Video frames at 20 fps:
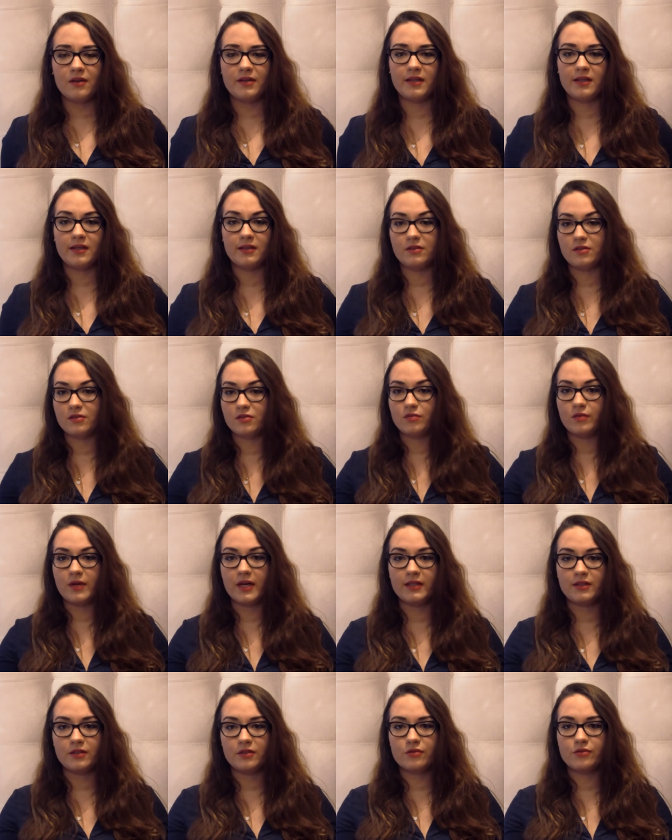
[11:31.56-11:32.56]
They had this
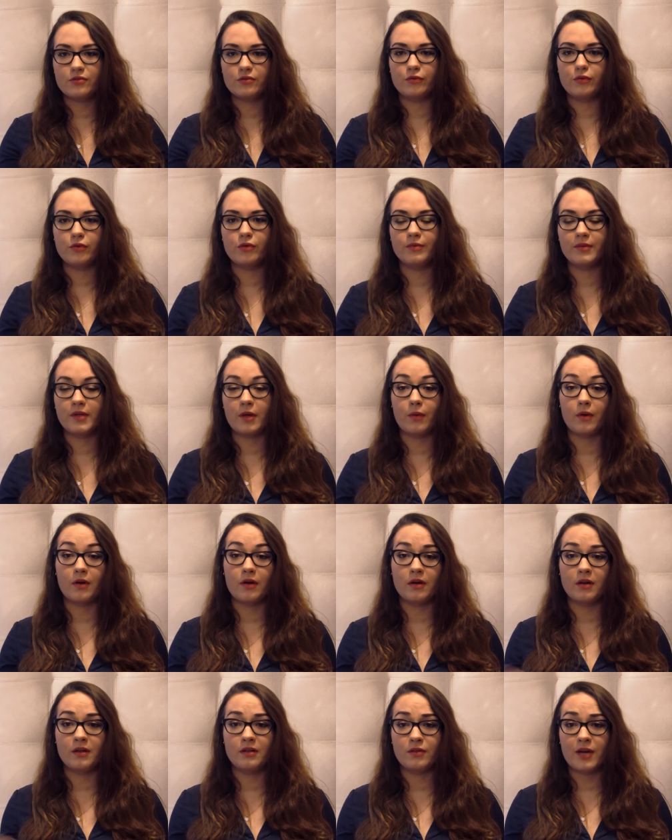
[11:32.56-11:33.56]
writers' room. There
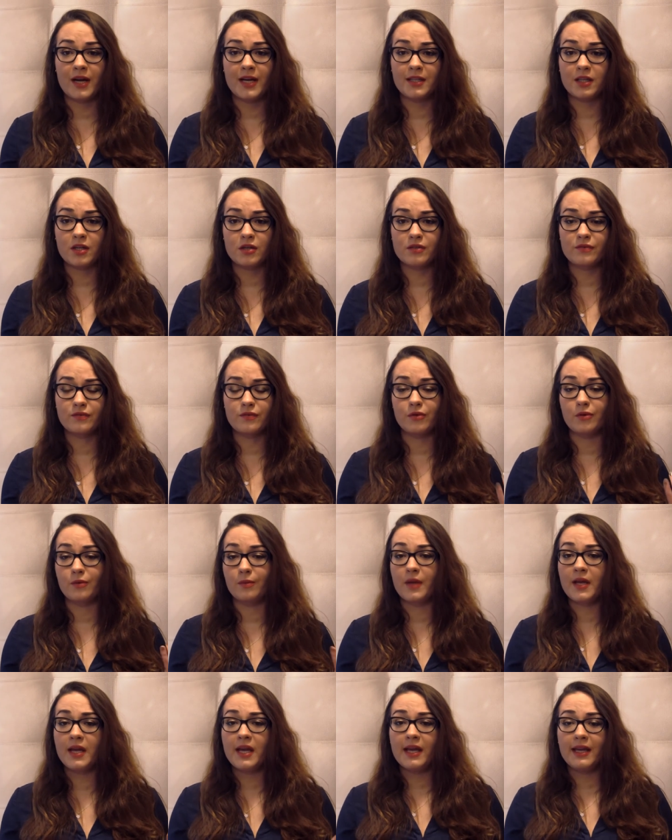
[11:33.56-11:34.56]
were writers
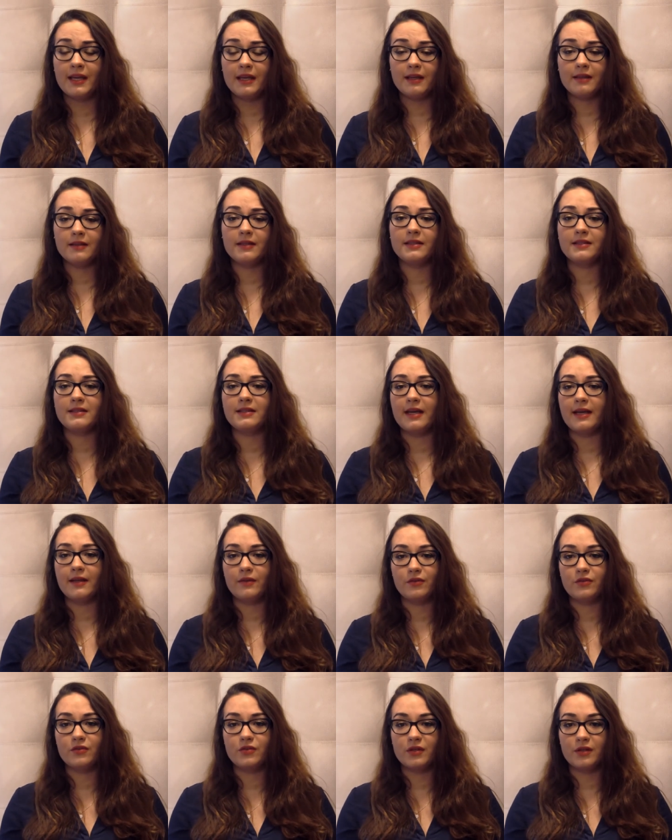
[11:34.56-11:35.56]
from England
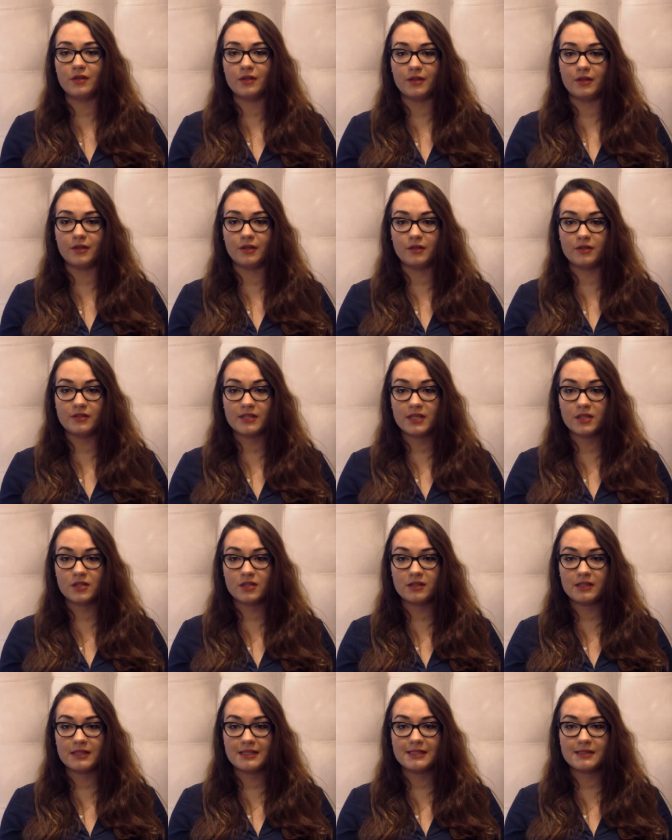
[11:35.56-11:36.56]
and uh, Los
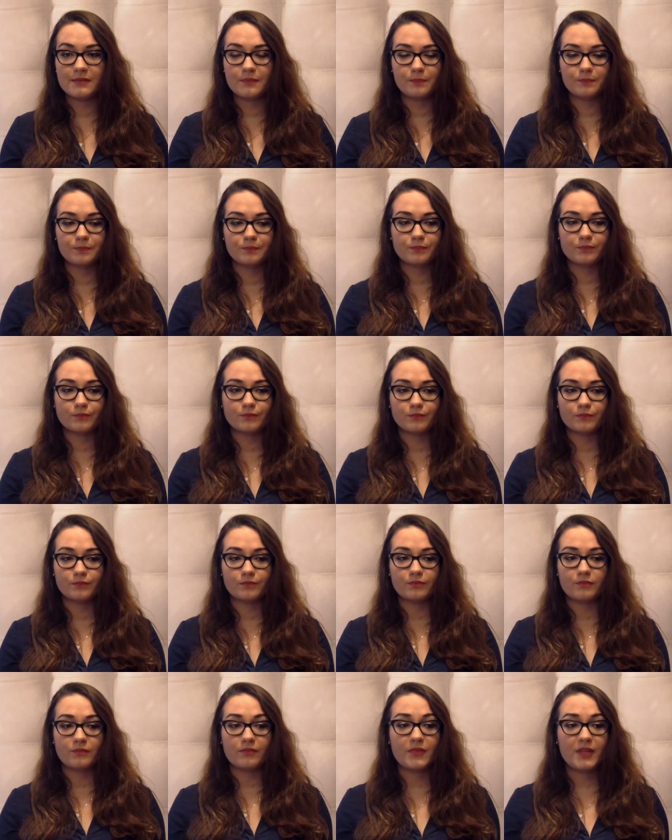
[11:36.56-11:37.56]
Angeles,
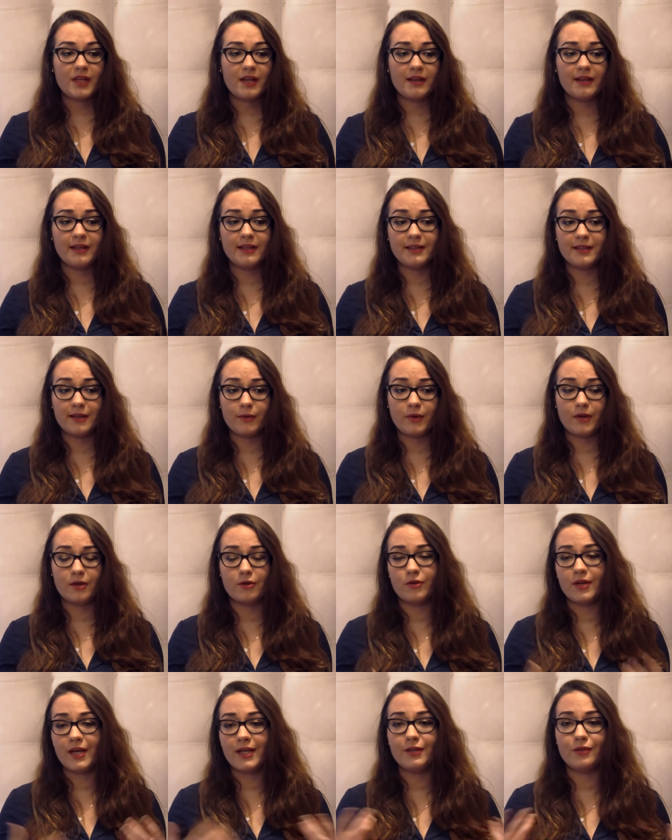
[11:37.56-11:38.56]
and they were
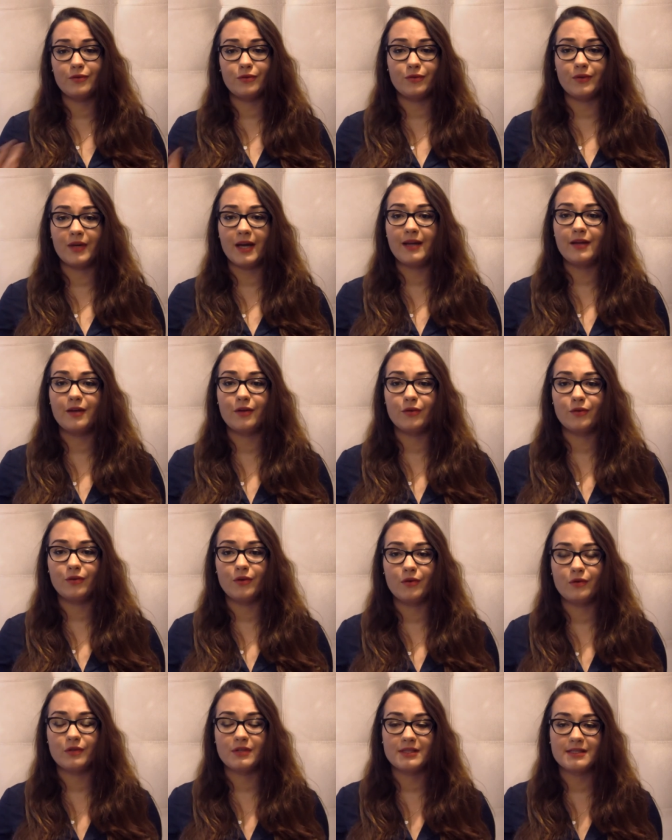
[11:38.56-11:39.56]
creating together, you
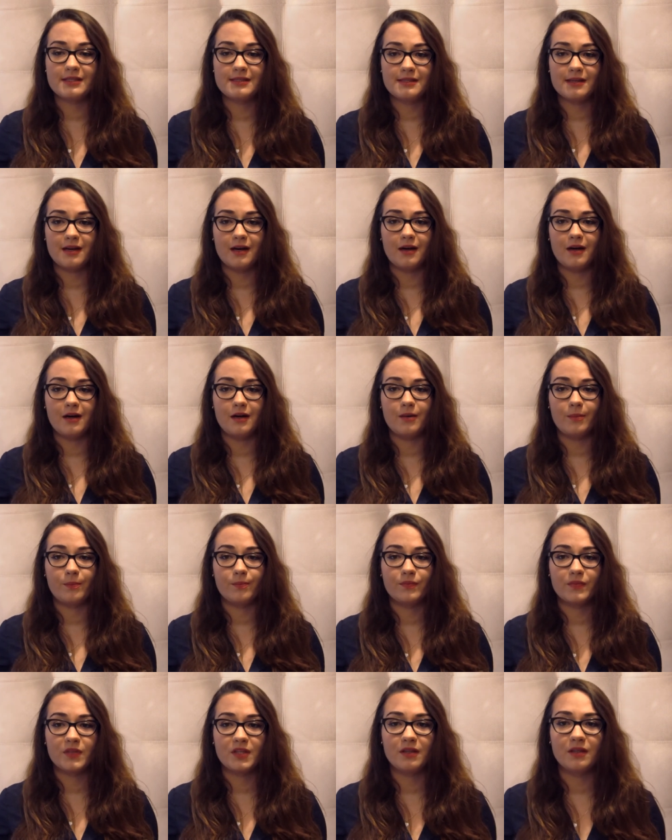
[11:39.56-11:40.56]
know, this
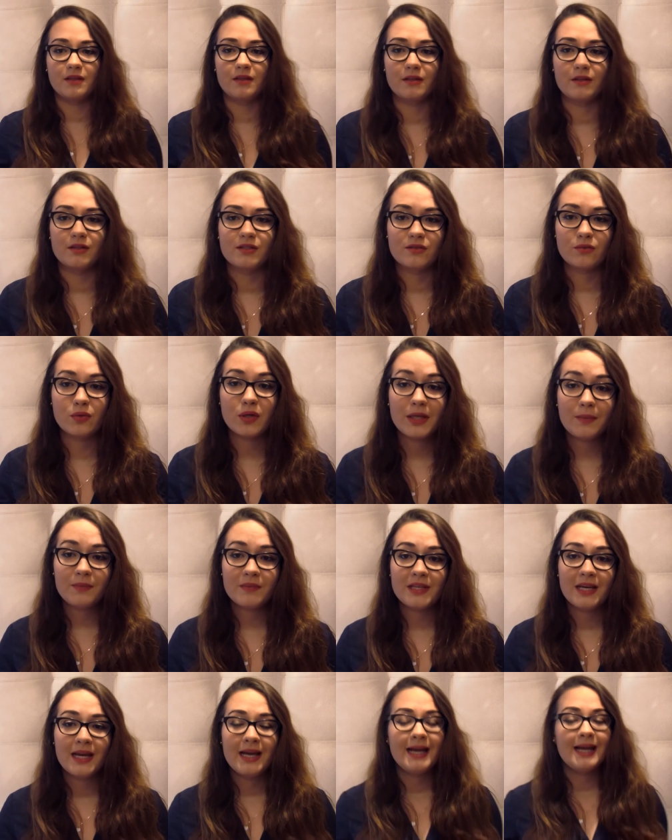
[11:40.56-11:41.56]
um, uh,
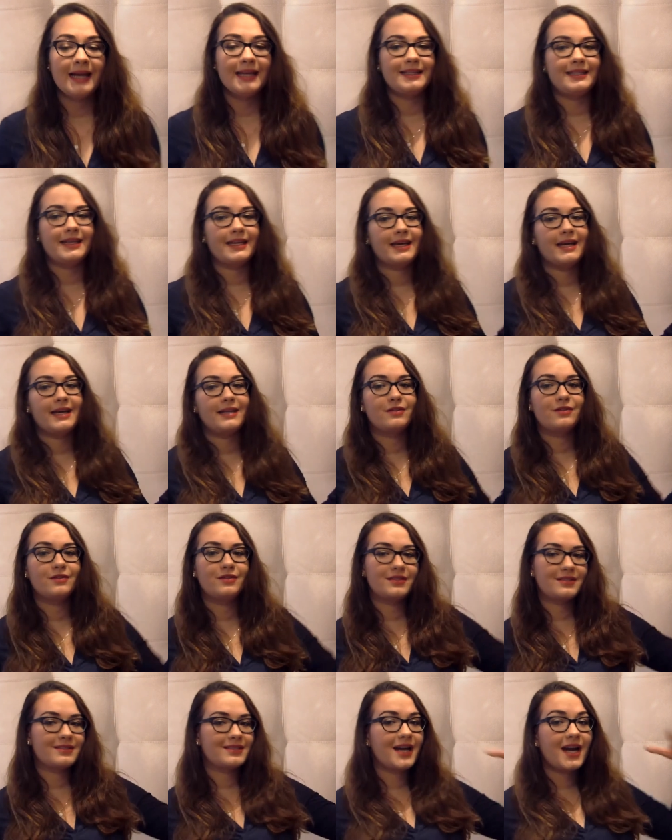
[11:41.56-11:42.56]
script. They had
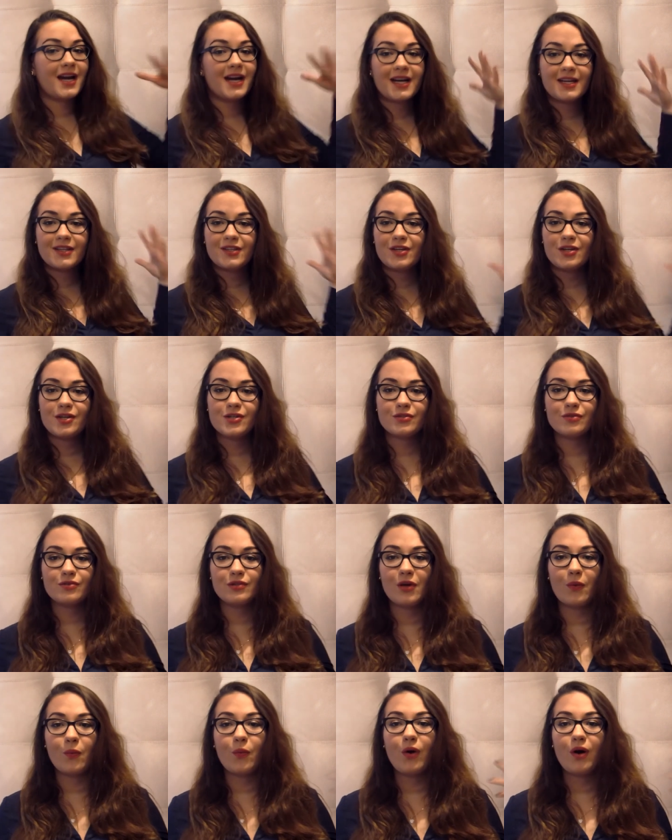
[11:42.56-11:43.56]
these characters
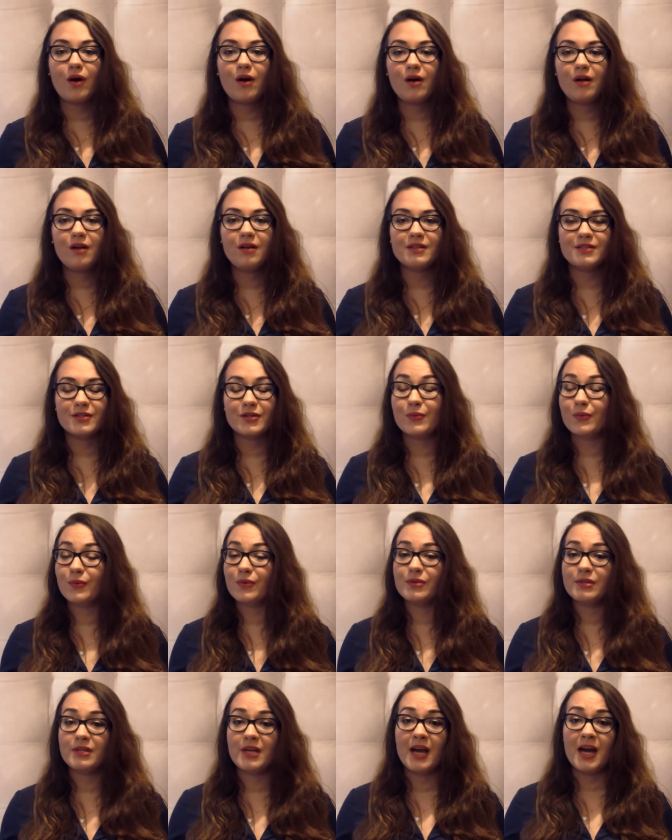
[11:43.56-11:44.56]
on the walls. It
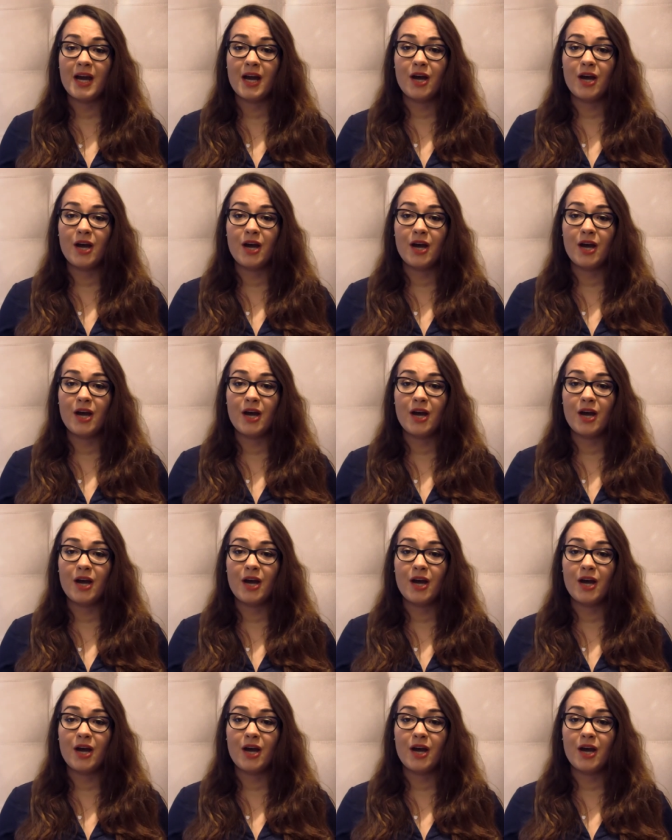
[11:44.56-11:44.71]
was